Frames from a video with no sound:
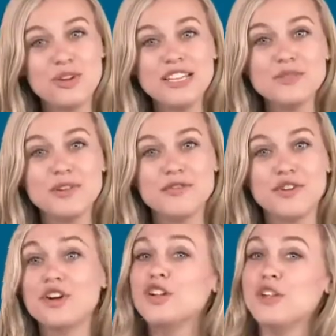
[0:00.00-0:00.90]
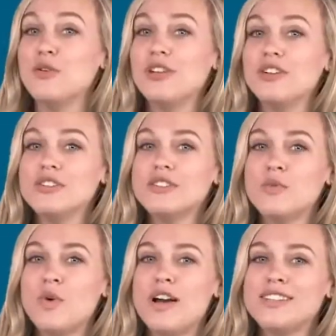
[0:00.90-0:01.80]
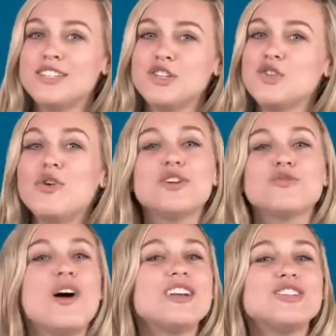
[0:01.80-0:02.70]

replacement for colonials was the George